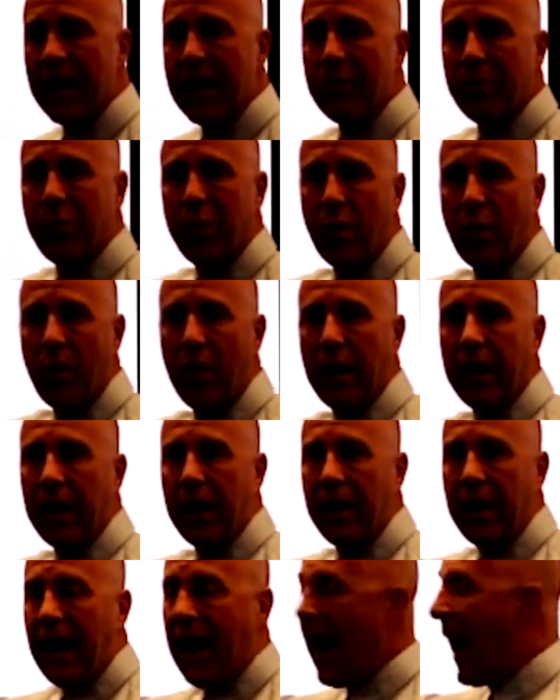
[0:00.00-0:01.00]
every
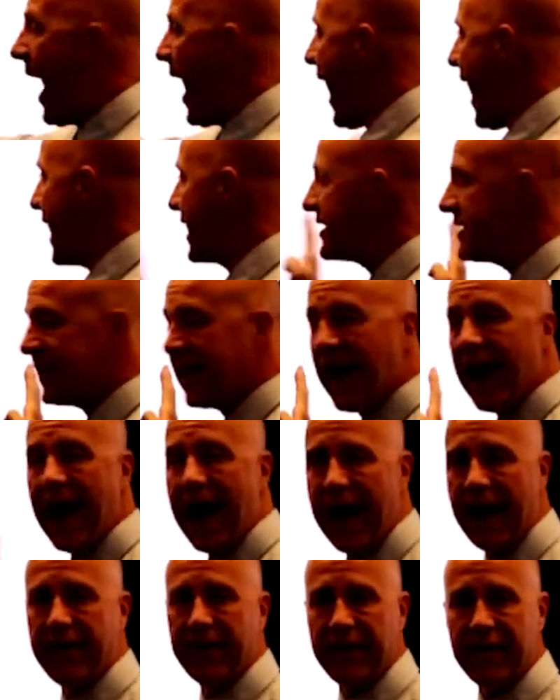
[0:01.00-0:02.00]
employee
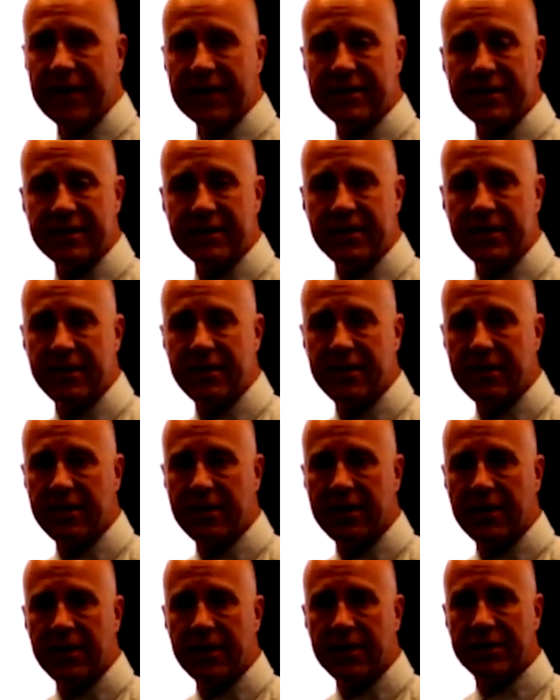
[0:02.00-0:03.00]
has to have
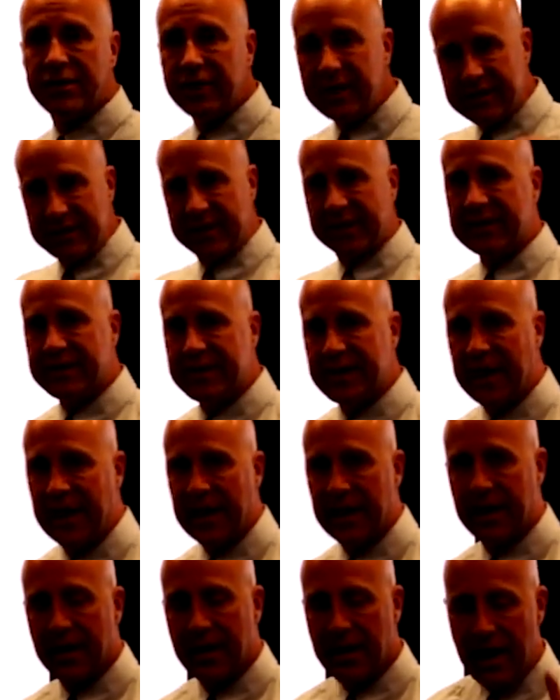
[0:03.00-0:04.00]
this to
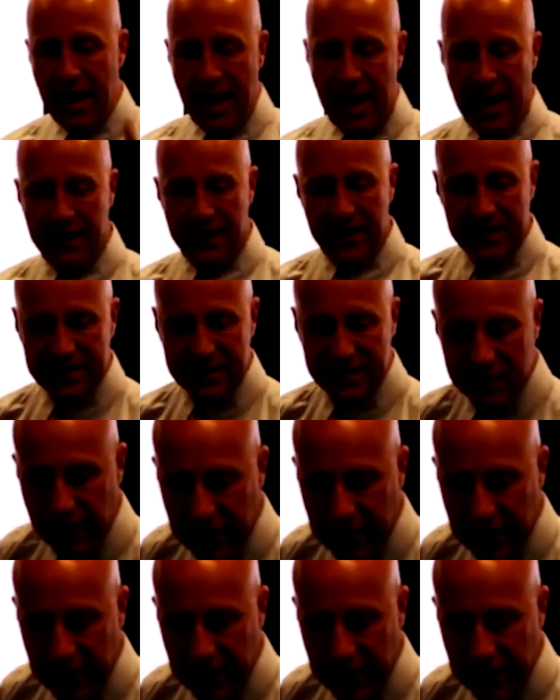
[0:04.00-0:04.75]
succeed. And